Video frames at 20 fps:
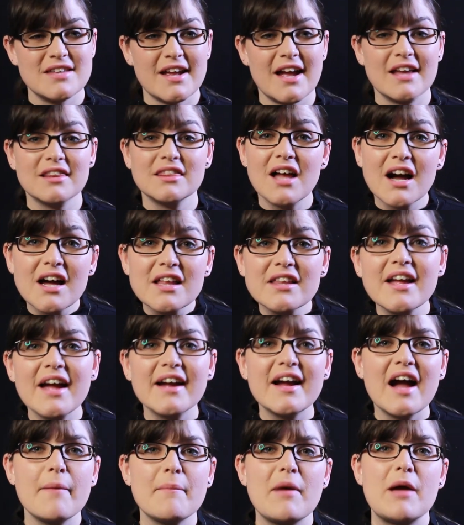like I luckily
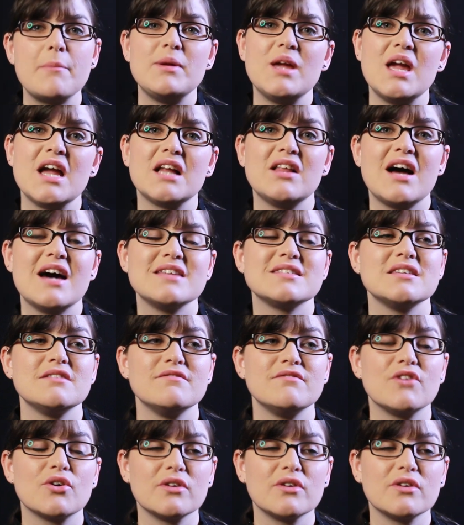I got my PA class in